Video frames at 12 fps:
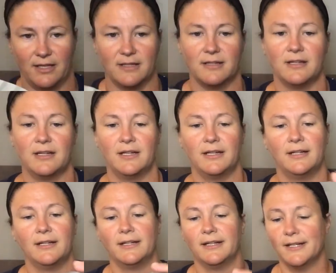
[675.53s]
on the
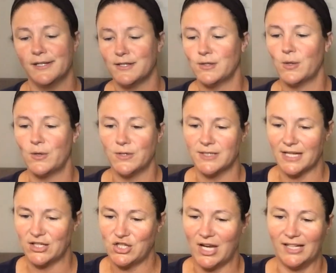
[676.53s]
soles.
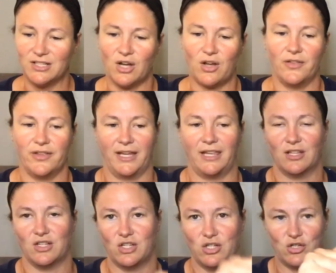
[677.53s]
I checked all like
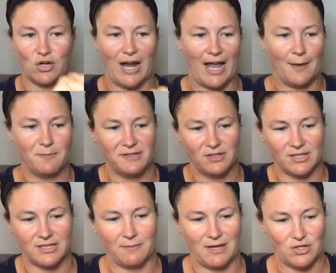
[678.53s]
the straps
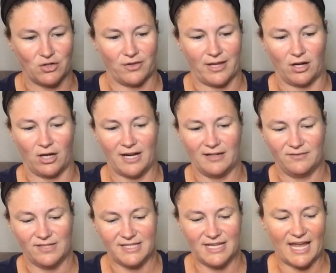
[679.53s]
just to make sure they're kind
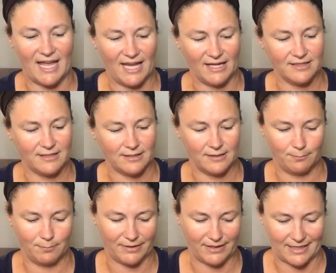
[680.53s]
of intact,
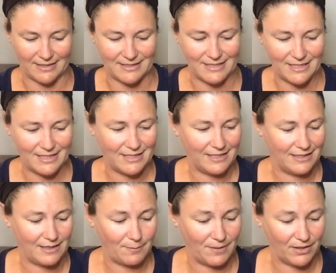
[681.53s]
but I didn't
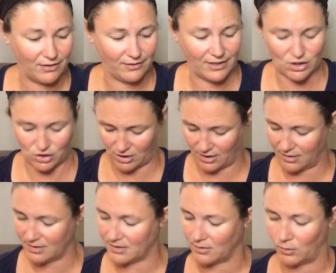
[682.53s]
apparently
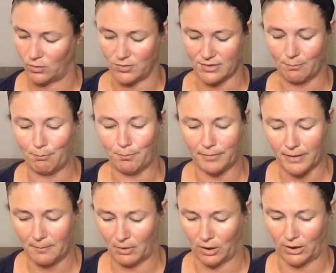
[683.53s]
check the soles.
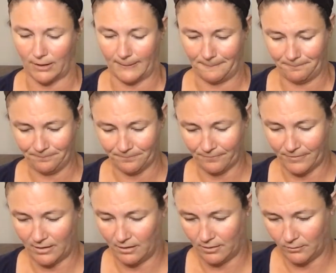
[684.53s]
Bummer.
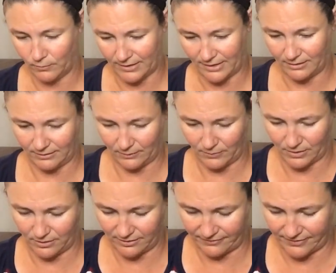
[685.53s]
Well, I
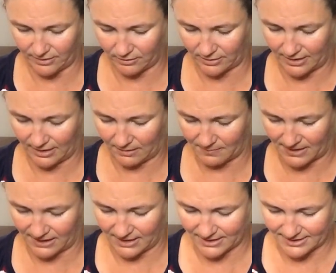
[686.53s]
wonder if there are any of
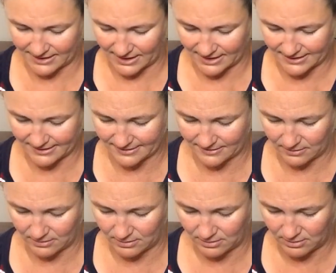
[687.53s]
my kids' sizes.